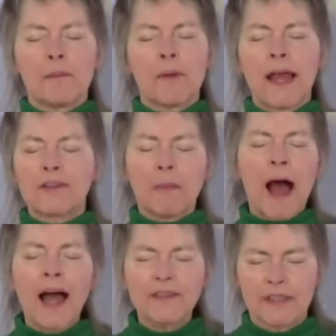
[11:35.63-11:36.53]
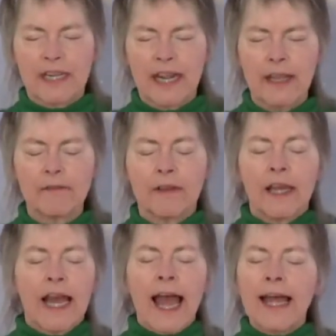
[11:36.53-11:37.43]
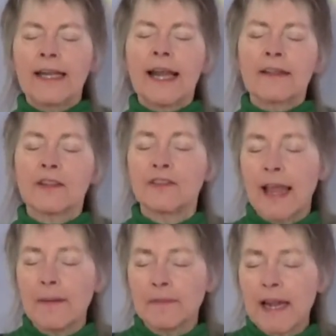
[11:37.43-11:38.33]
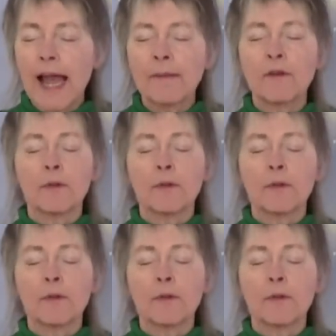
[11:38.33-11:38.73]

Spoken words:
as positive. And at the same time,